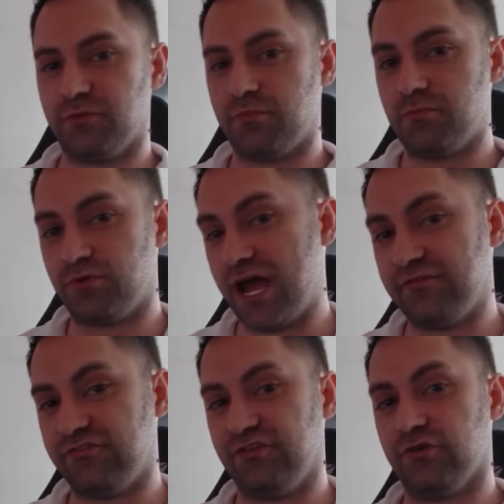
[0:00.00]
them
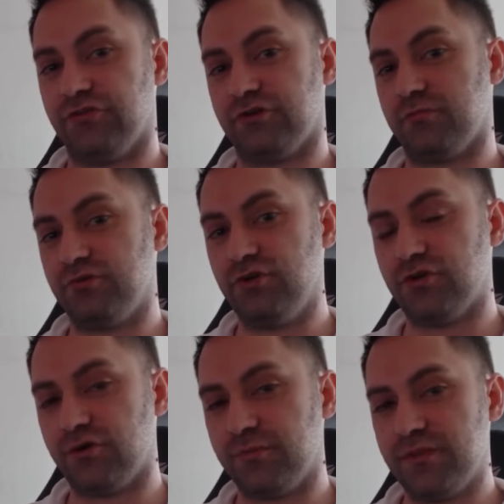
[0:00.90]
privacy on their
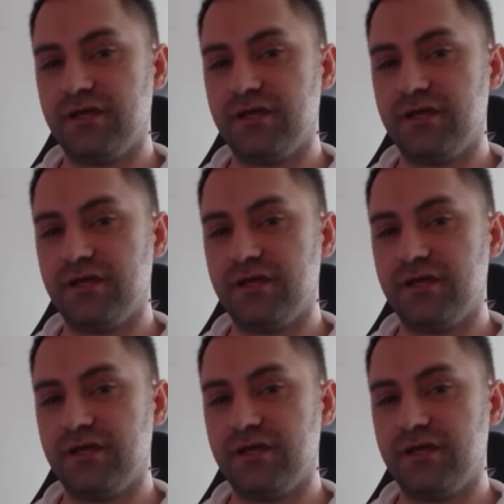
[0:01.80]
computer,